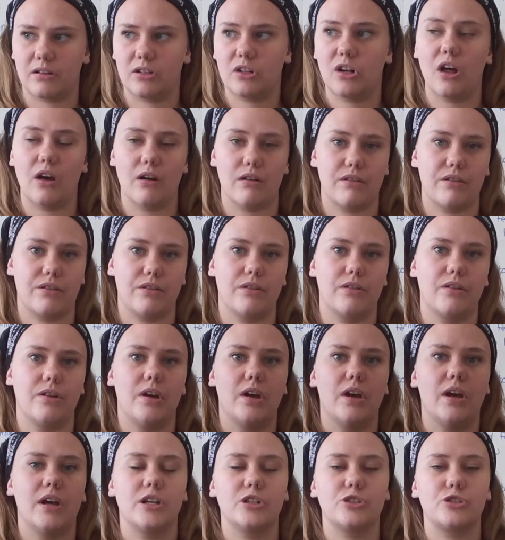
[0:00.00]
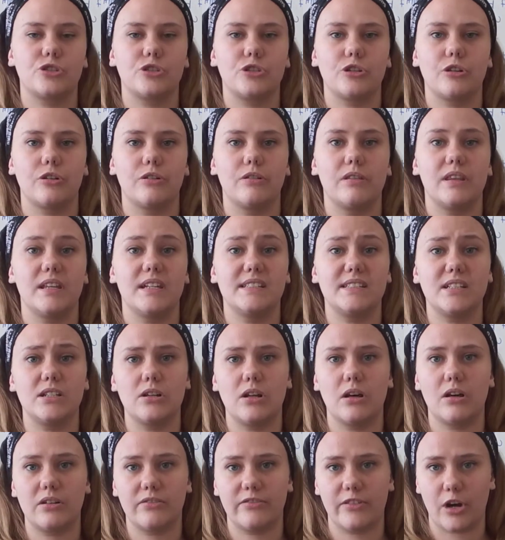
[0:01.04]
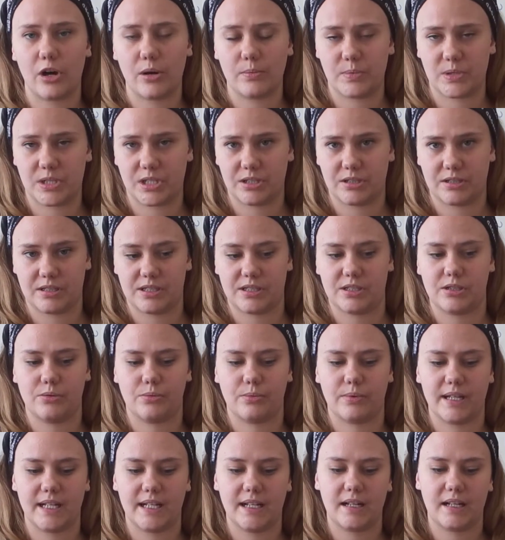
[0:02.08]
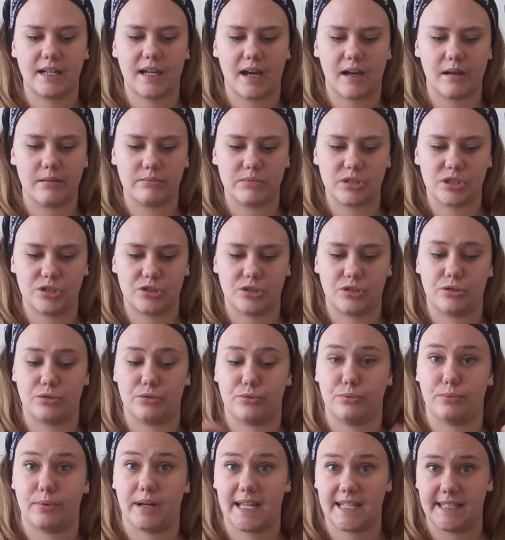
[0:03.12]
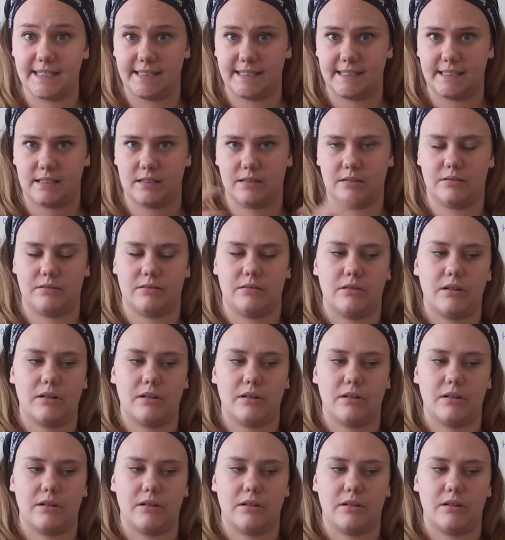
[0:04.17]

cloth. So there's a lot of options when it comes to waste.